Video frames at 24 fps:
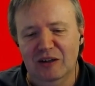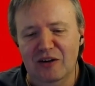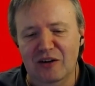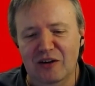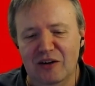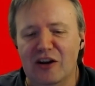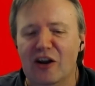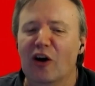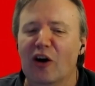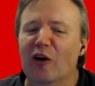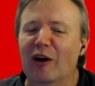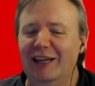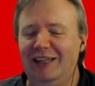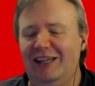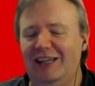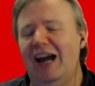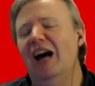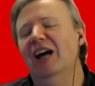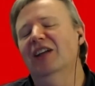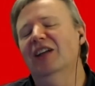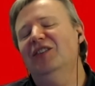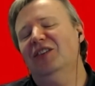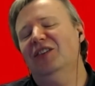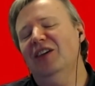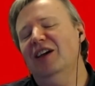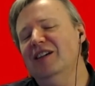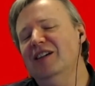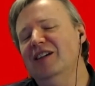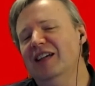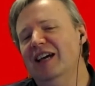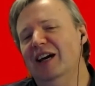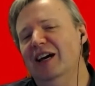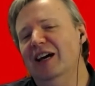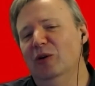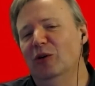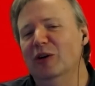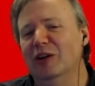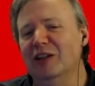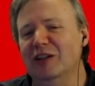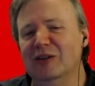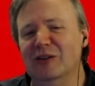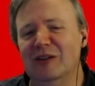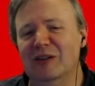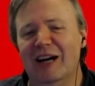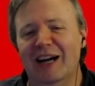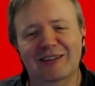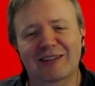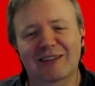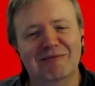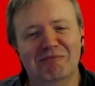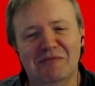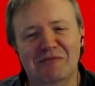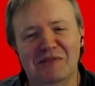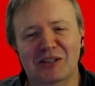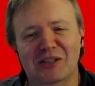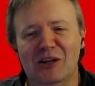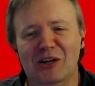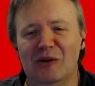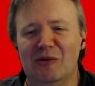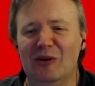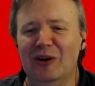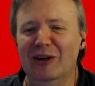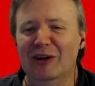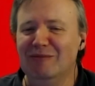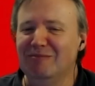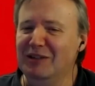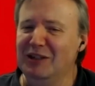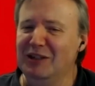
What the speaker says: no, I can't say that, or are you like, you know what,